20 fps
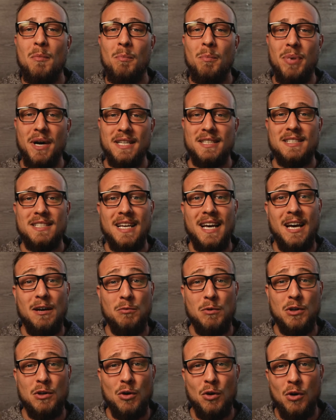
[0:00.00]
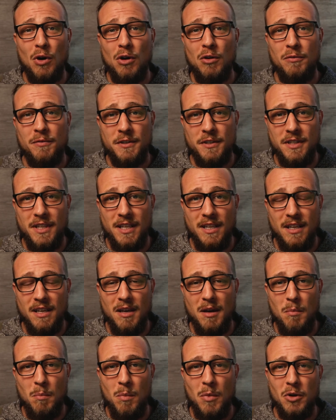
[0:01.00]
but I will go over the
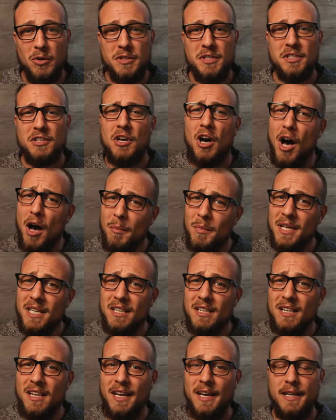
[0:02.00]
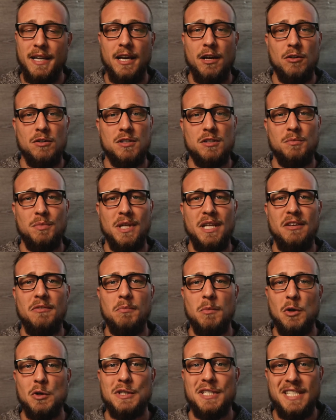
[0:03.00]
most common and I also believe
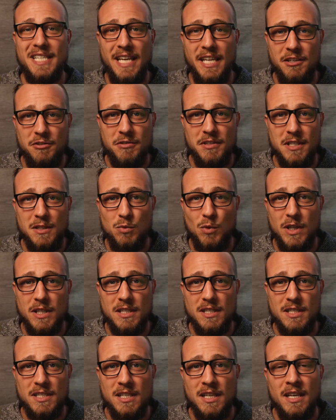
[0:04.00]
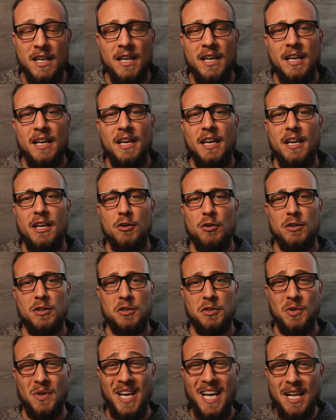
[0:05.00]
most dangerous ones in order
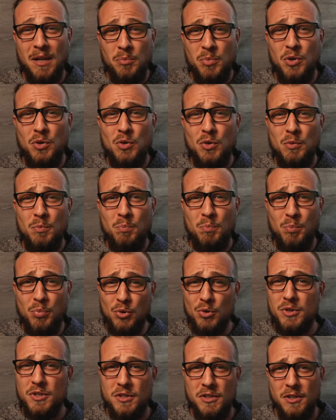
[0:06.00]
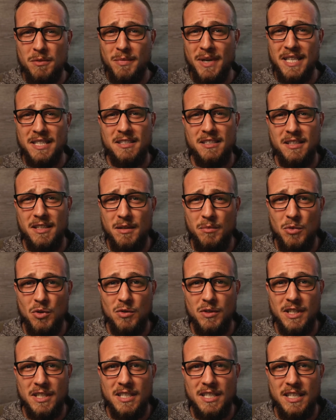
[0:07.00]
to help you boost your mental
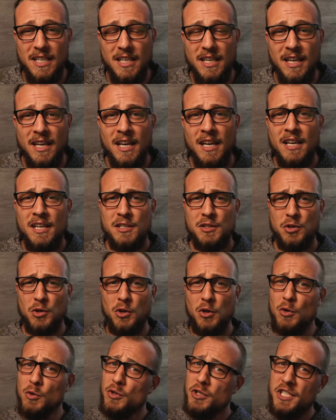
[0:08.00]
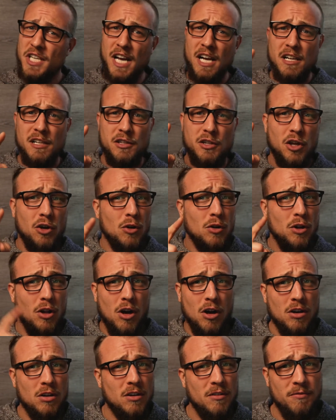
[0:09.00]
immunity so you shall no
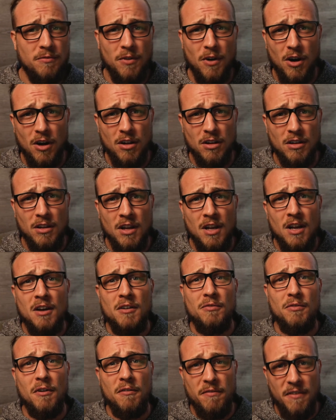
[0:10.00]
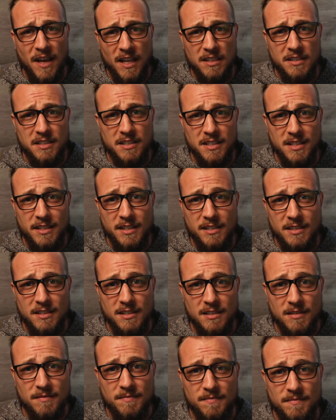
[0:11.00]
longer fall for fallacies.